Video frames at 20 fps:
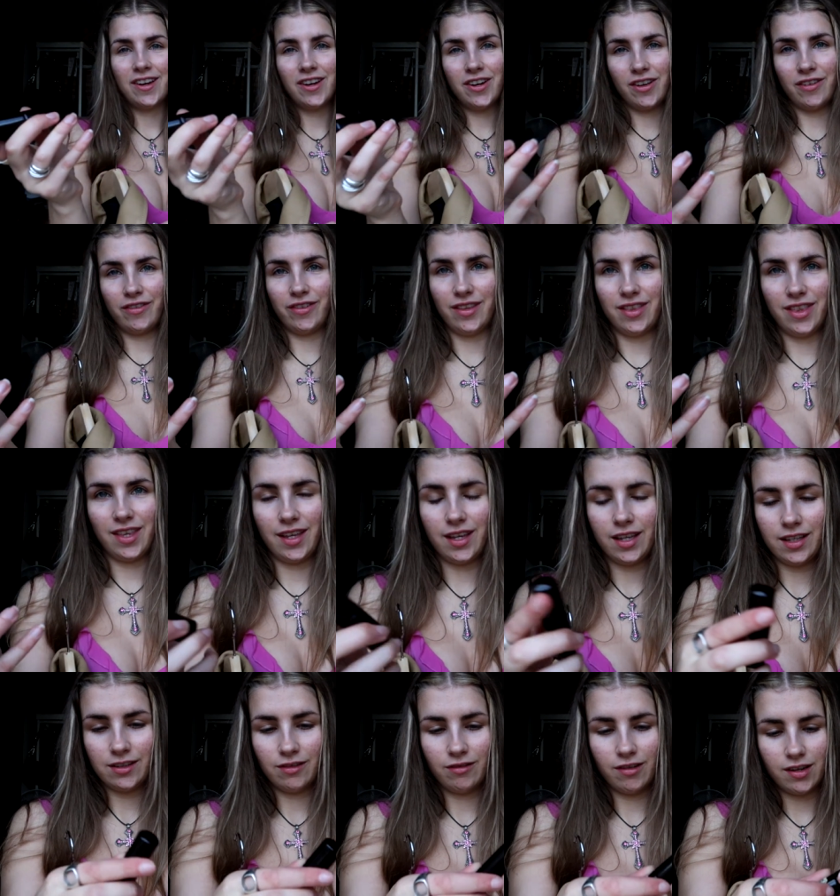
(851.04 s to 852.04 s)
don't know if you think
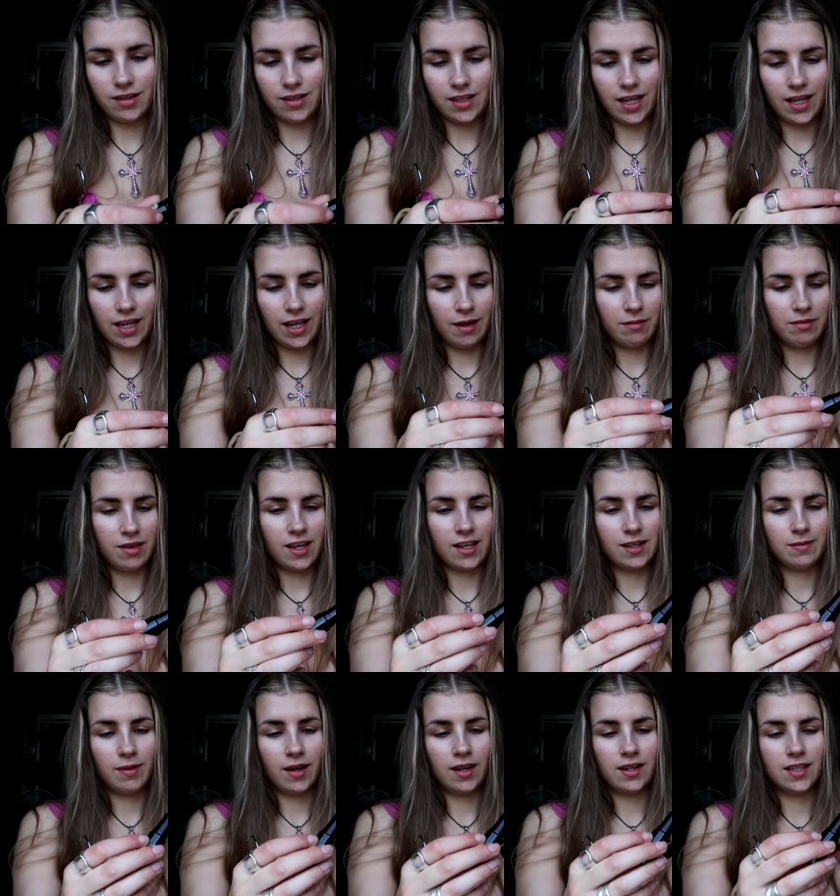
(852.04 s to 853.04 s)
it's gross that I kept
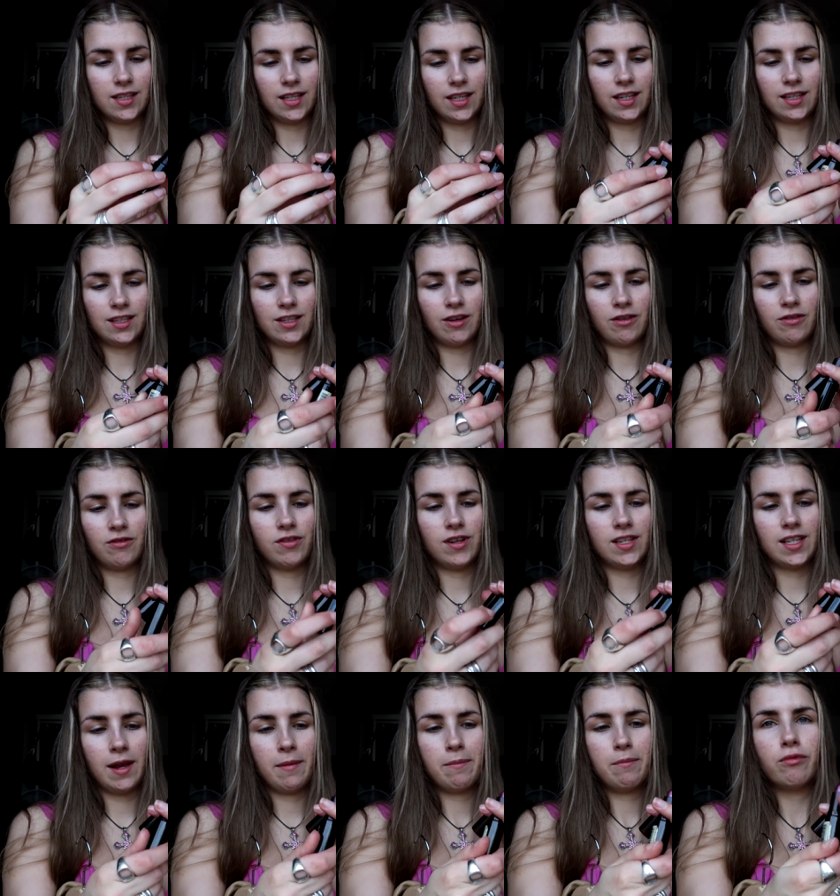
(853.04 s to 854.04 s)
this, but I just think it's so cool.
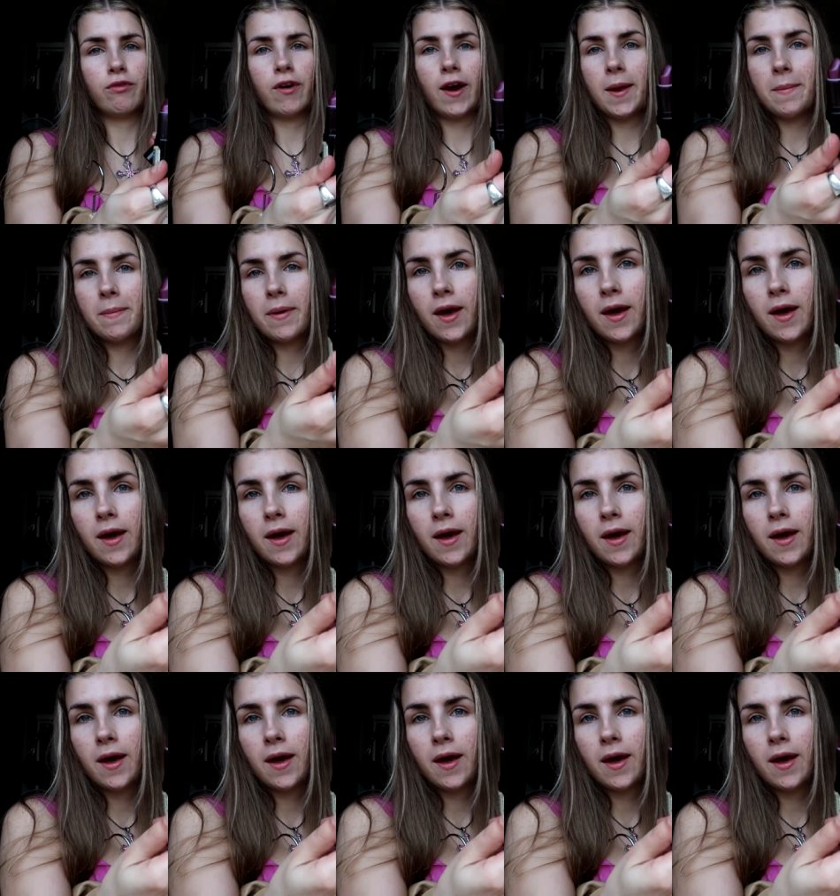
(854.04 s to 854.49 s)
It's like bright